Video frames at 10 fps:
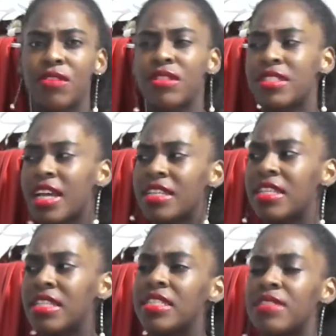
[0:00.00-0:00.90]
so
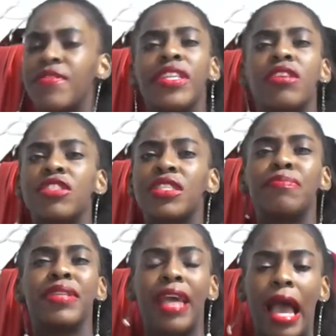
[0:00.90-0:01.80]
technically this video should have
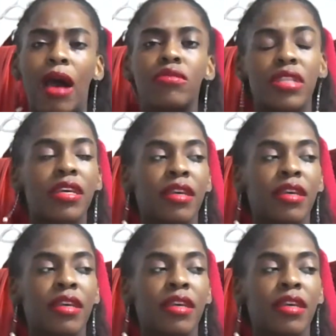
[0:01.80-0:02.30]
been out